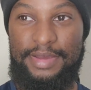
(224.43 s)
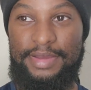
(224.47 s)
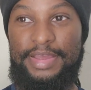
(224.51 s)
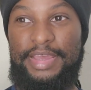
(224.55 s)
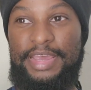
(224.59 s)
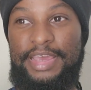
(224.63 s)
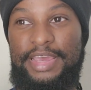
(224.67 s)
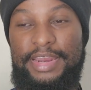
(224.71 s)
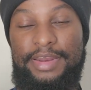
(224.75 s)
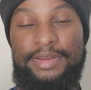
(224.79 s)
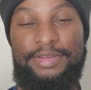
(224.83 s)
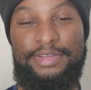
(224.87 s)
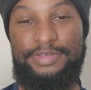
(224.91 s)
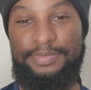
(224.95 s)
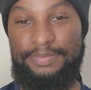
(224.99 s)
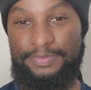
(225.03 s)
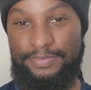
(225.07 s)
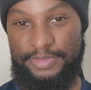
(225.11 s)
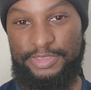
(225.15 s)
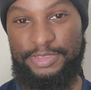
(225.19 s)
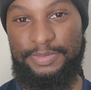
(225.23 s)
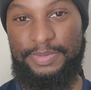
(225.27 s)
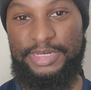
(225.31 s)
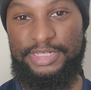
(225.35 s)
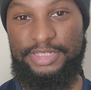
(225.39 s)
and
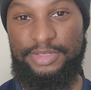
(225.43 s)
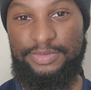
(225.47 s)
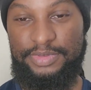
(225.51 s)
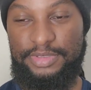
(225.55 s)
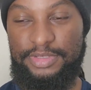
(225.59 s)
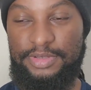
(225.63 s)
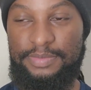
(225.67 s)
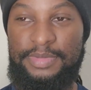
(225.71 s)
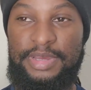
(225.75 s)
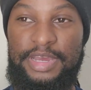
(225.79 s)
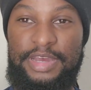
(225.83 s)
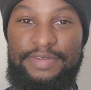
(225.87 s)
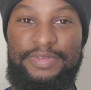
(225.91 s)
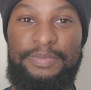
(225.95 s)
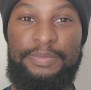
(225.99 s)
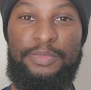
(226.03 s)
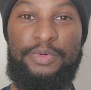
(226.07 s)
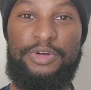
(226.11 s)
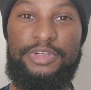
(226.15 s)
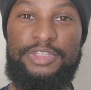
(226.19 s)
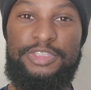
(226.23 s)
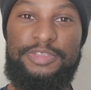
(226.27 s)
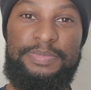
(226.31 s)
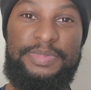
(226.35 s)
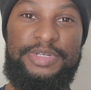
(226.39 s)
especially with him having
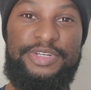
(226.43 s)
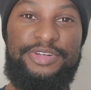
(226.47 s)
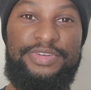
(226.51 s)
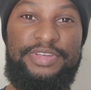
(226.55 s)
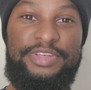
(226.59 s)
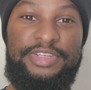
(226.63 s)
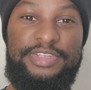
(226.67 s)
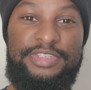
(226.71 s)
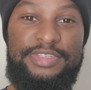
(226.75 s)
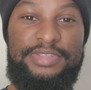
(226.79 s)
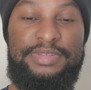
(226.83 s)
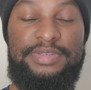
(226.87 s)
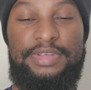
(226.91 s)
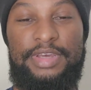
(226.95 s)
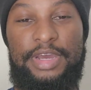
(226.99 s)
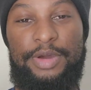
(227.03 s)
more experience.